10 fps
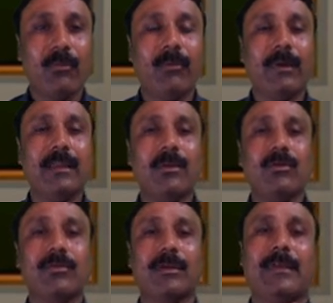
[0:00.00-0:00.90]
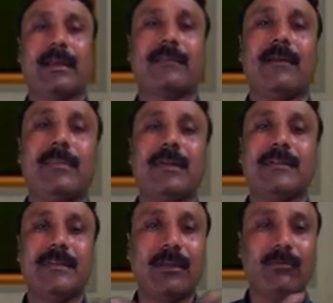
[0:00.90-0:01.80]
We'll give some
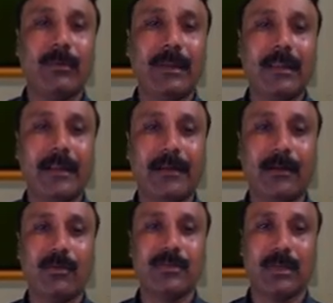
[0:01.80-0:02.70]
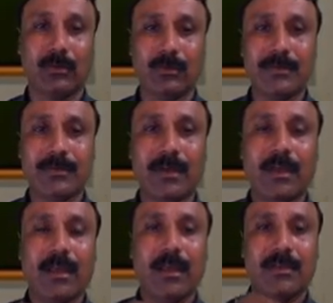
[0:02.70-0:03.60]
examples, then we will introduce the rules.
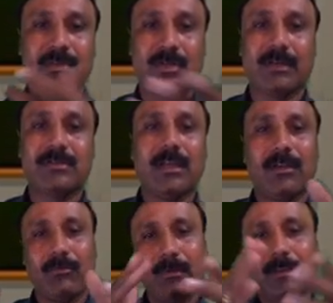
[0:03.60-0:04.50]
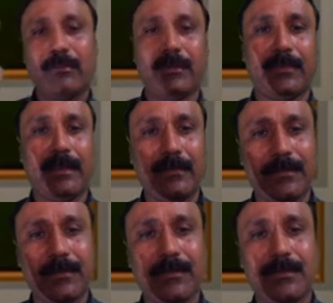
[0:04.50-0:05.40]
Structure, we'll give a
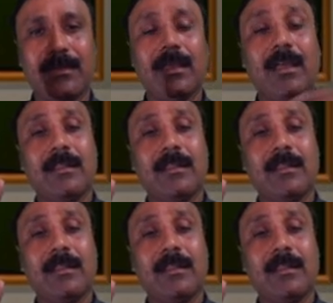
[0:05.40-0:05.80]
sentences.